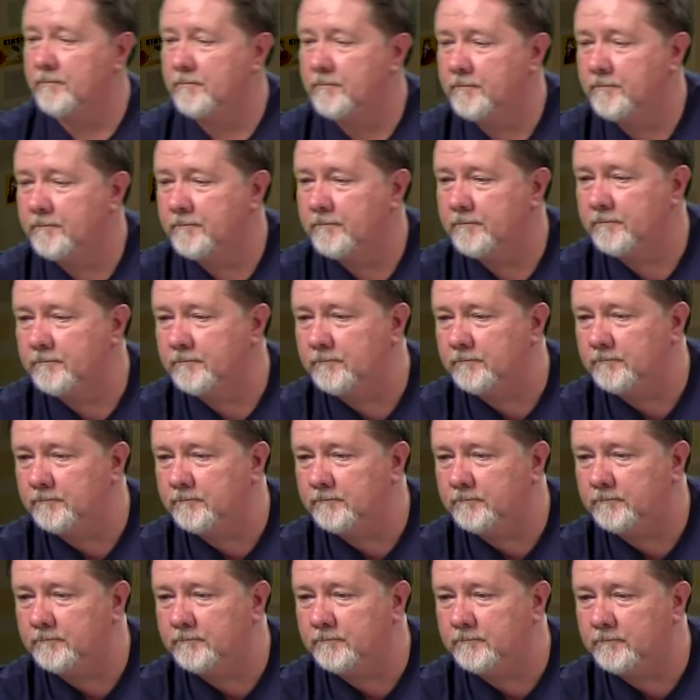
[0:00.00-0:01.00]

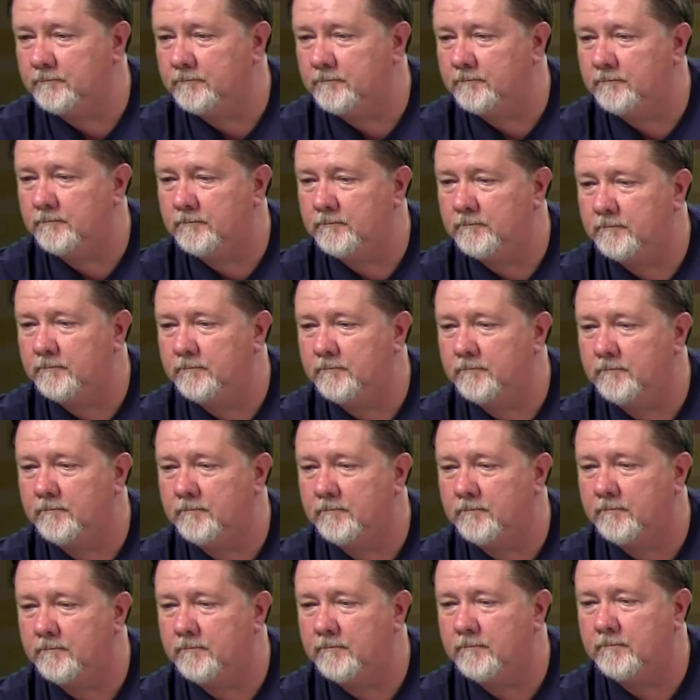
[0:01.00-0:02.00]

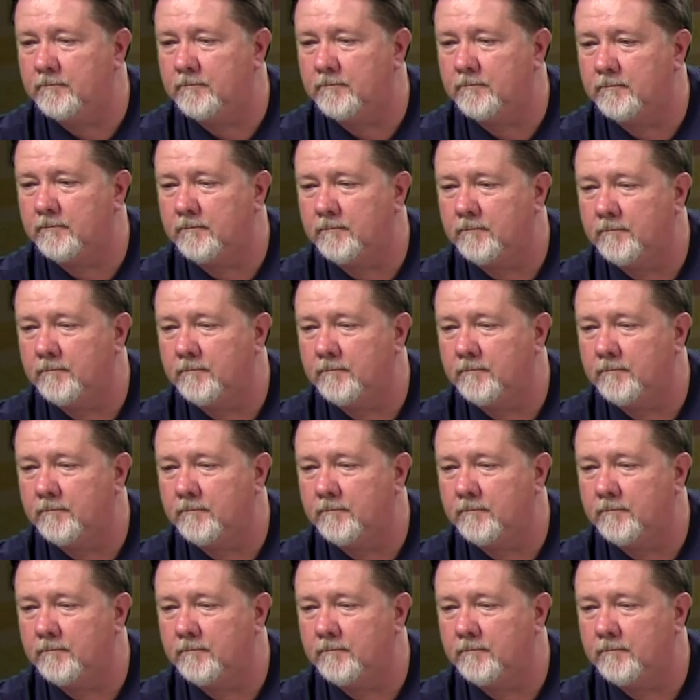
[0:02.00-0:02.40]
(not speaking)